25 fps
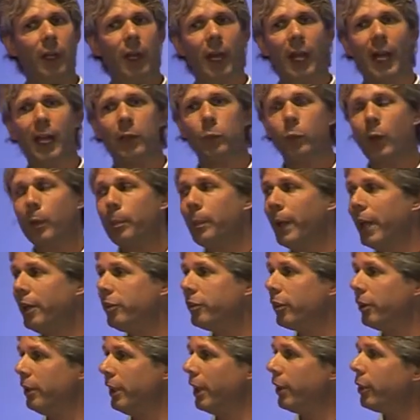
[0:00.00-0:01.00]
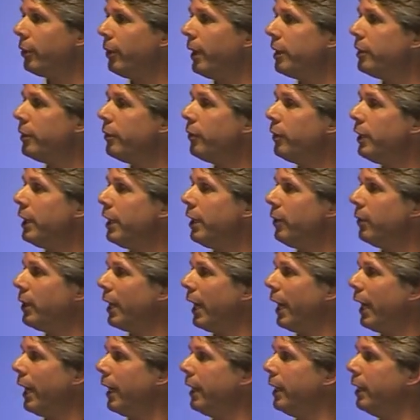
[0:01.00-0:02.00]
and one based at the other end of the
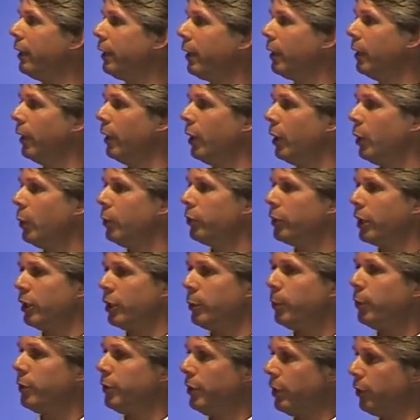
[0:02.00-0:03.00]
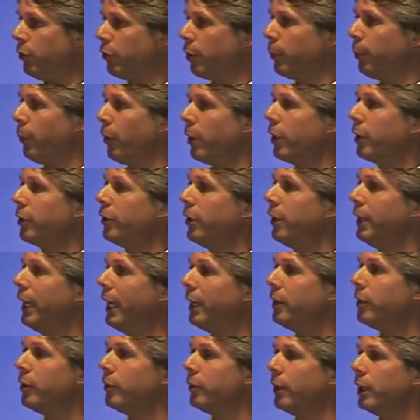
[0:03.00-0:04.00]
UK, who was going to produce the product at the
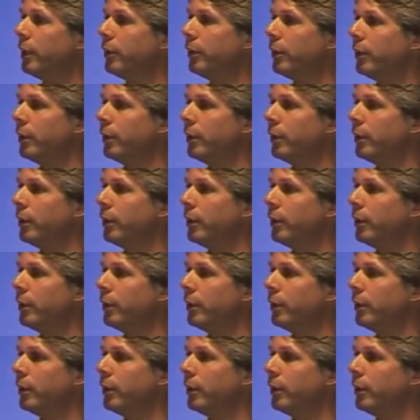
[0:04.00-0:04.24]
end of it.